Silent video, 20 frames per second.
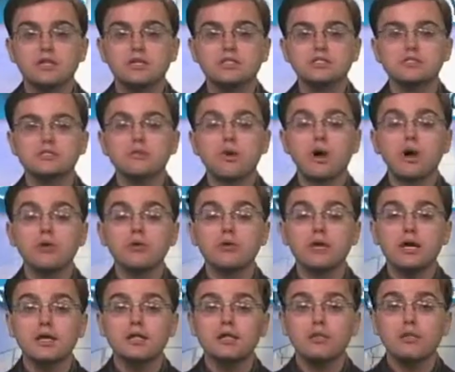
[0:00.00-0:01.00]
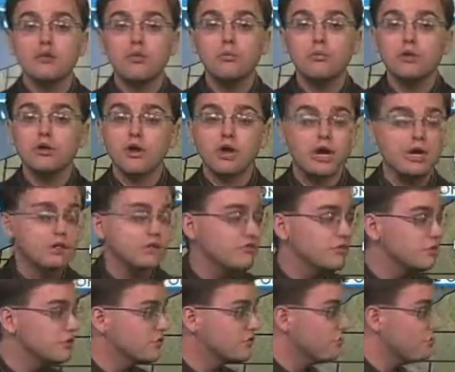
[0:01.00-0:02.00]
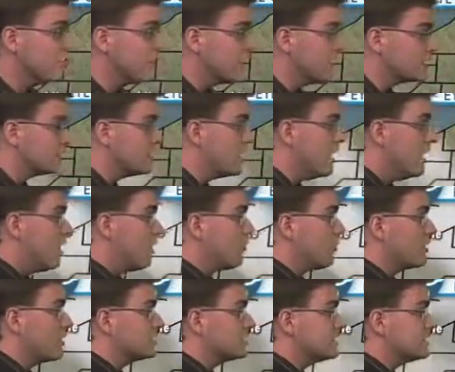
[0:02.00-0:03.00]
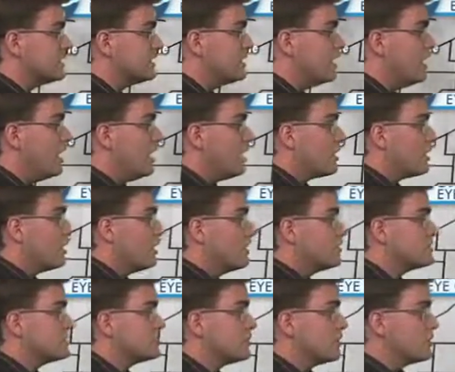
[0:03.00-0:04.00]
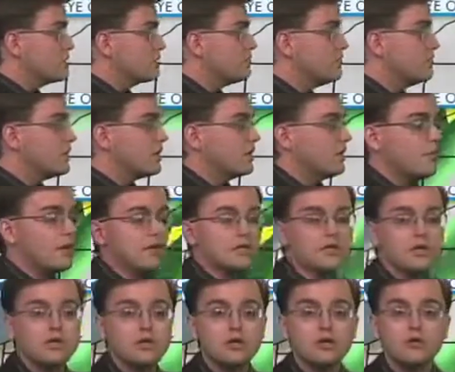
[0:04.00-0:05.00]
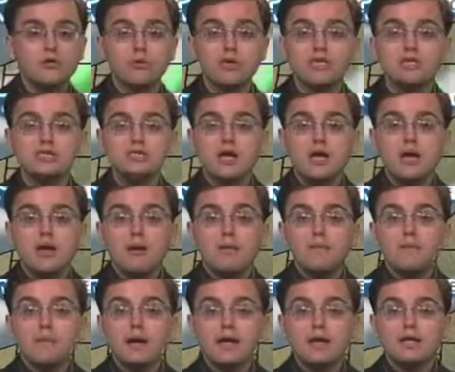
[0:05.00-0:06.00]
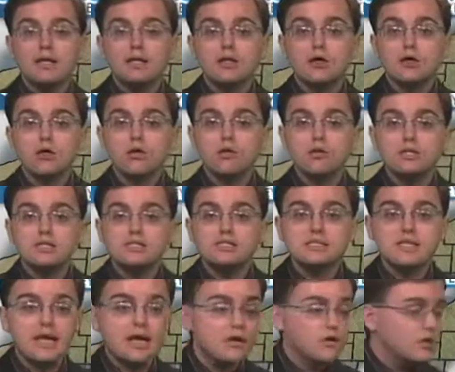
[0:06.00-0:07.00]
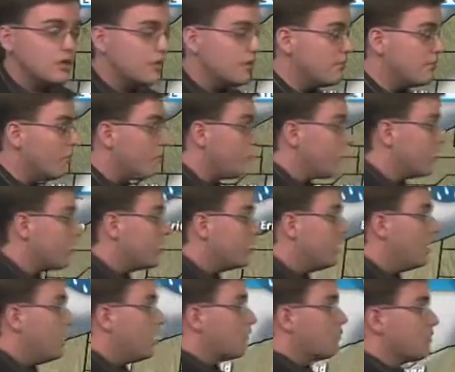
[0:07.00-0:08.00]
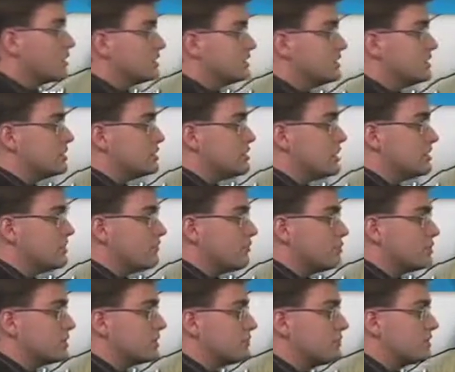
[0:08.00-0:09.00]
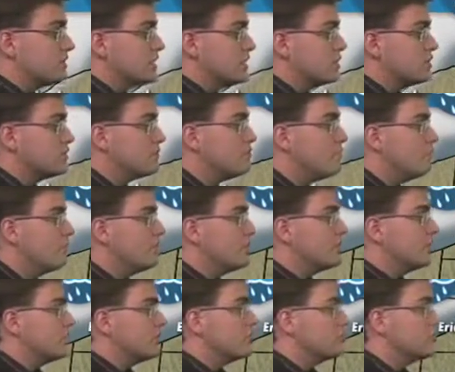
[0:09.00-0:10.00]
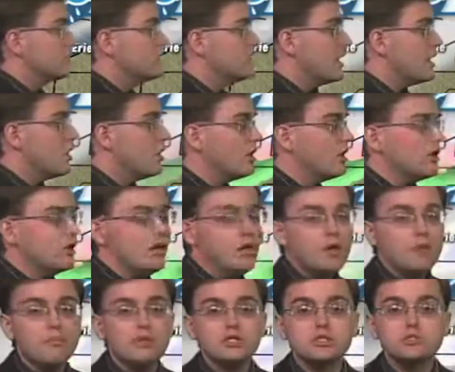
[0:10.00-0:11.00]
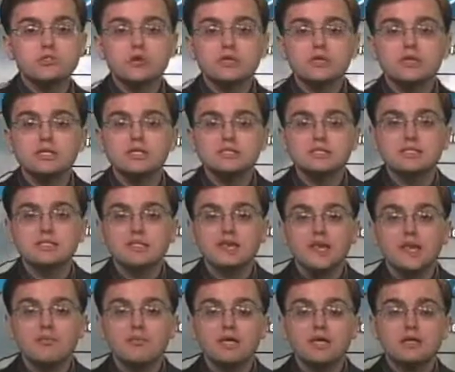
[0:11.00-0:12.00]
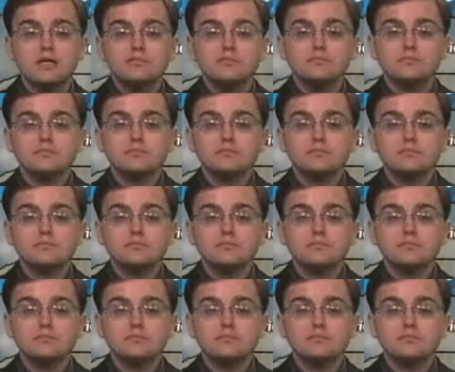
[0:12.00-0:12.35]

Tomorrow night, though, with our eye on the future forecast, we're going to see clouds start to become on the increase, and by early Saturday morning, we're going to see the chance for precipitation move into the area, but as quickly as this came in,